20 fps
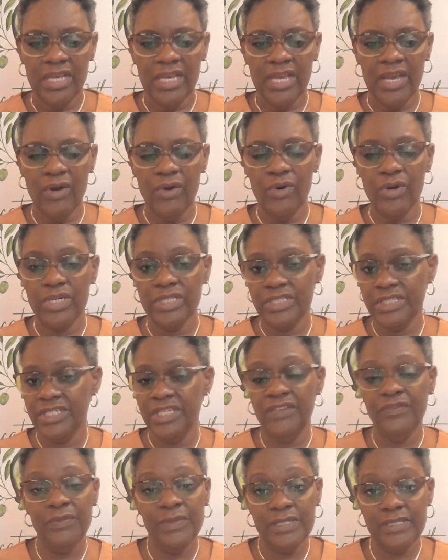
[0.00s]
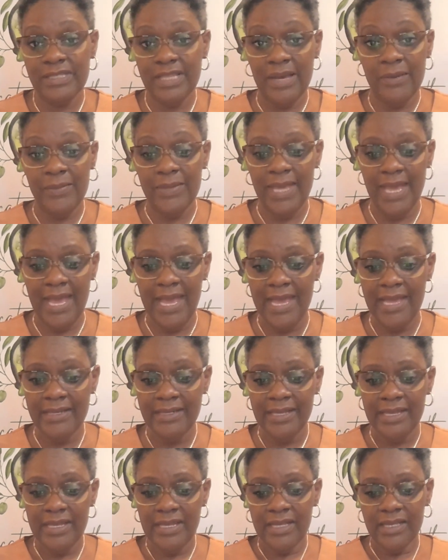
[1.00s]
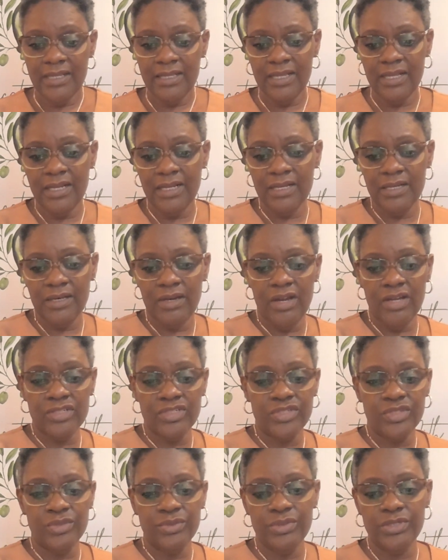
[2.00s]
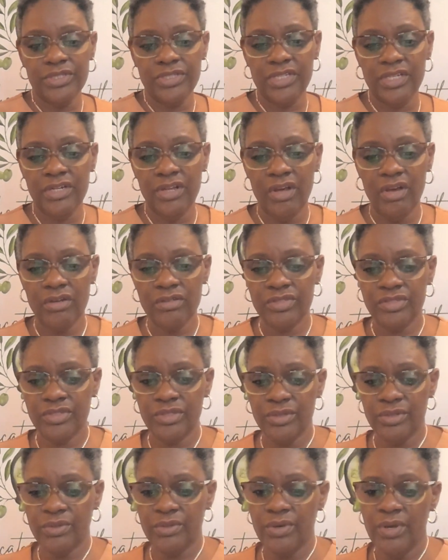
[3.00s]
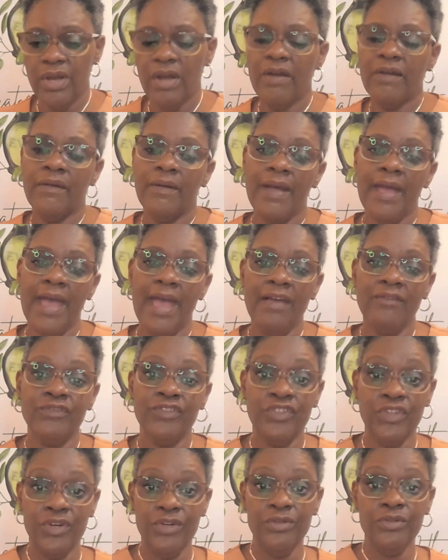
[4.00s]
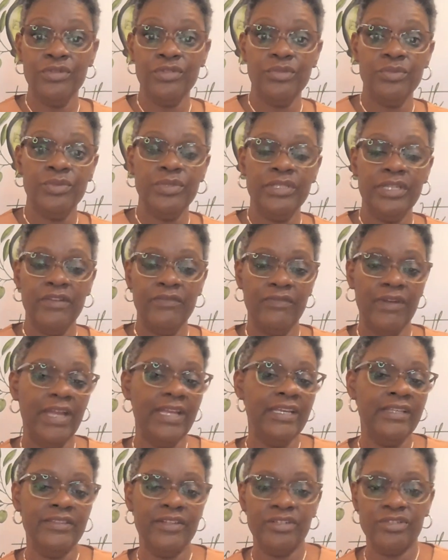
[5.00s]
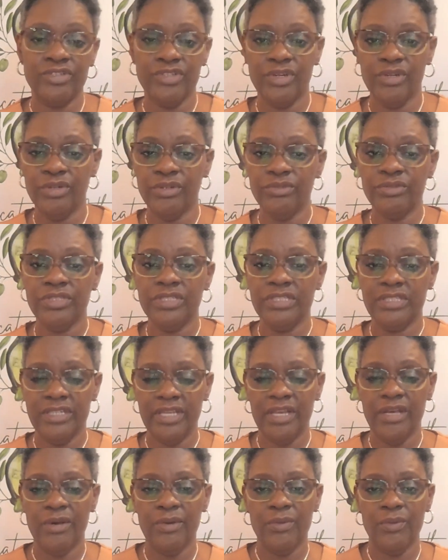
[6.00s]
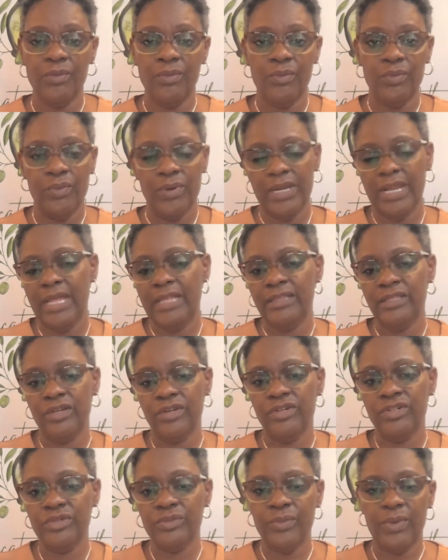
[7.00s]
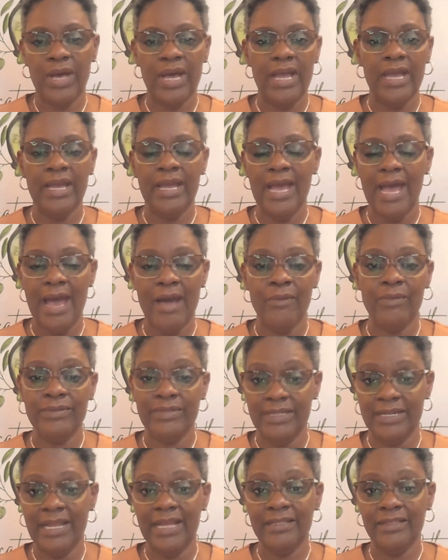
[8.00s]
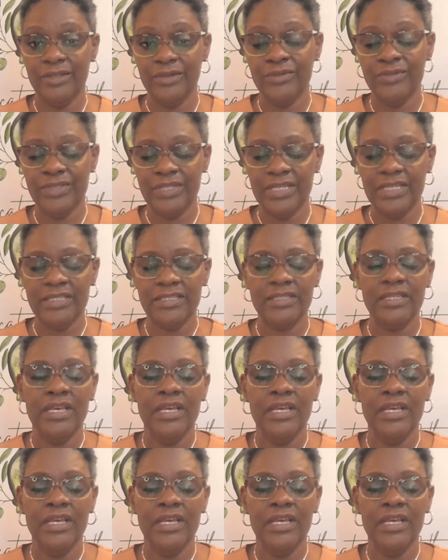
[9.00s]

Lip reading: or achievements that we had. Our students can also have journals where they write in their journals and tell what I learned, how did I learn this,